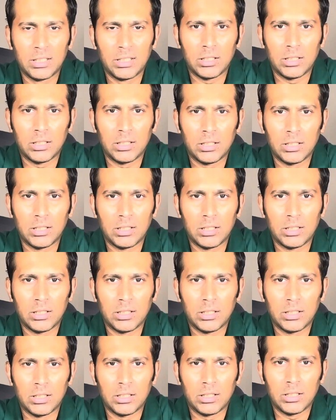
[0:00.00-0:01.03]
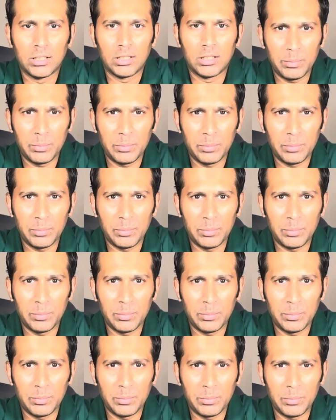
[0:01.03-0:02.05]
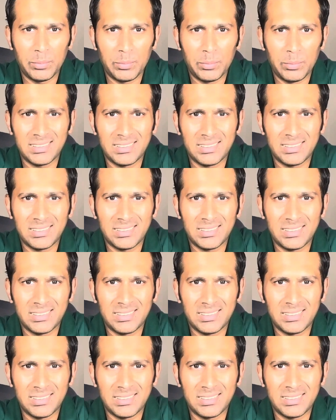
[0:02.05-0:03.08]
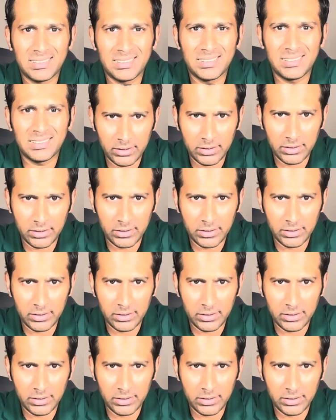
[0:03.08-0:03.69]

The fourth dimension is uncertainty avoidance,